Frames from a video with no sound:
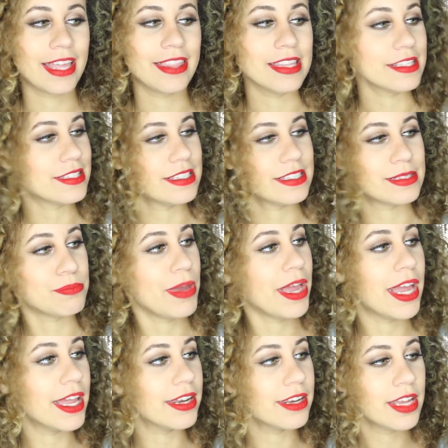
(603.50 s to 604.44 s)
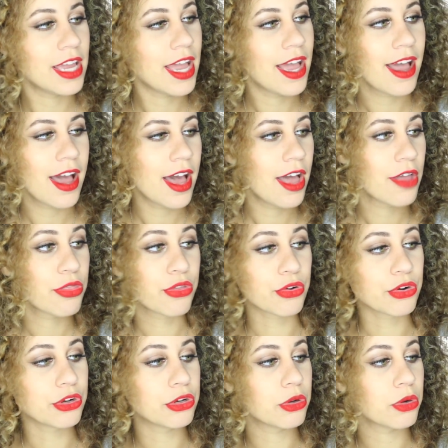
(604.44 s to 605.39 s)
and this has been
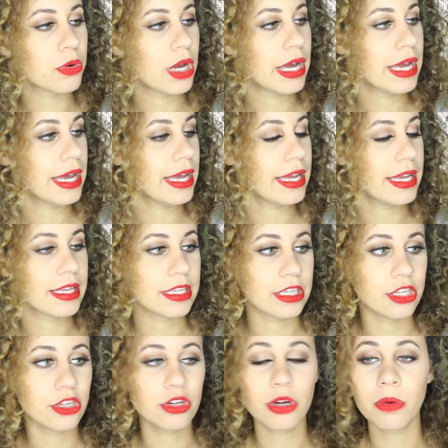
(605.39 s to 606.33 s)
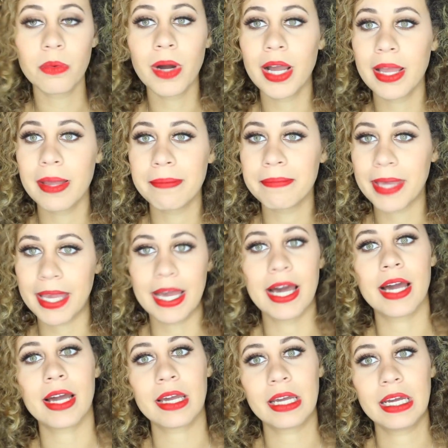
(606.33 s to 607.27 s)
through you know what and
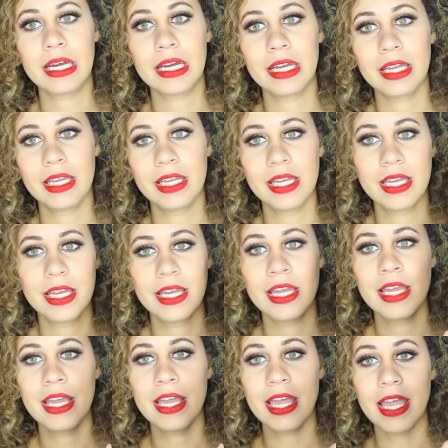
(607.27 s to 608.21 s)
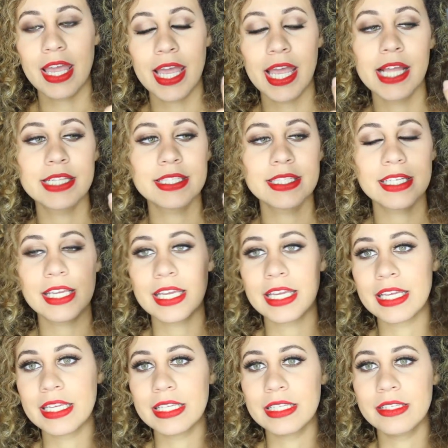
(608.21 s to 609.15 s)
back. It
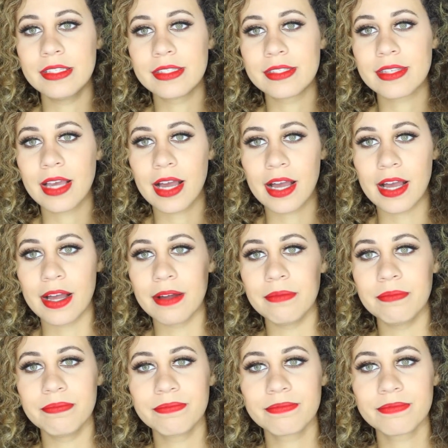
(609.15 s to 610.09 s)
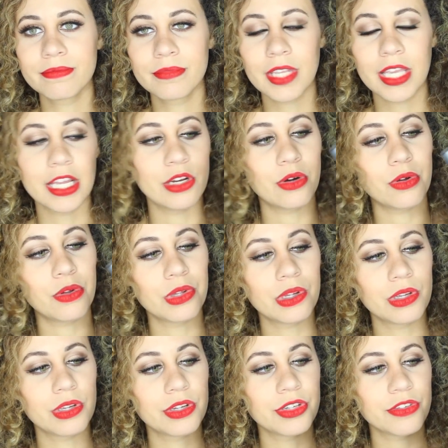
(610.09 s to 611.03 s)
is an
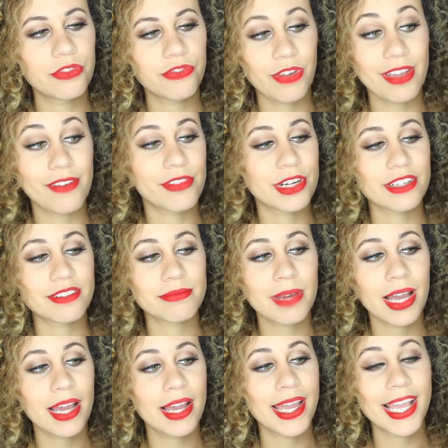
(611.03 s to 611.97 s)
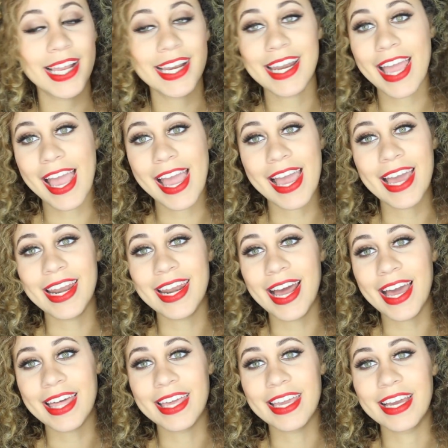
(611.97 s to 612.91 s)
old favorite of mine, and
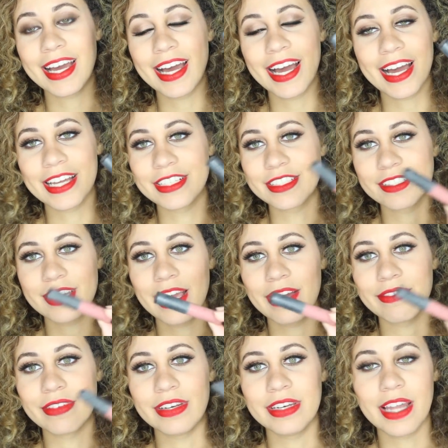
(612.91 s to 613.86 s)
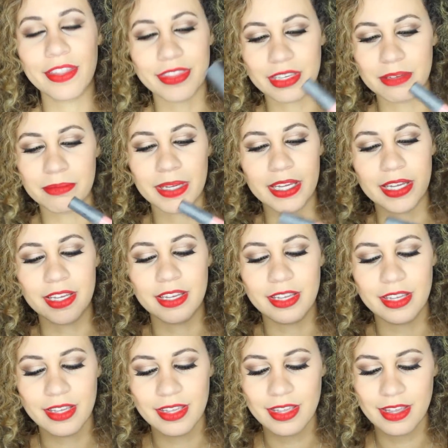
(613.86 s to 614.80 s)
I just have nothing but